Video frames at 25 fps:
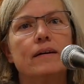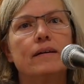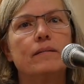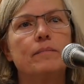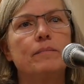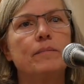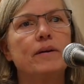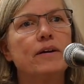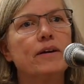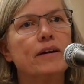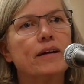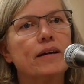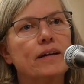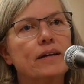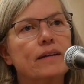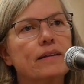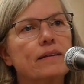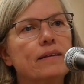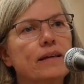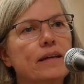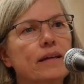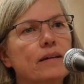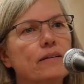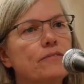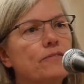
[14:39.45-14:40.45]
an American
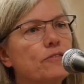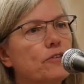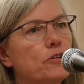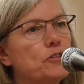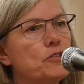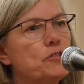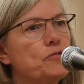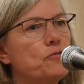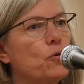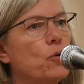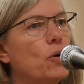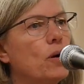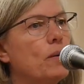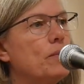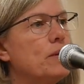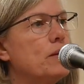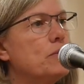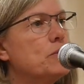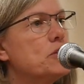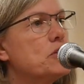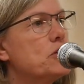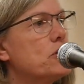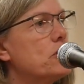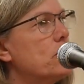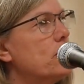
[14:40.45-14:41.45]
linked verse form that was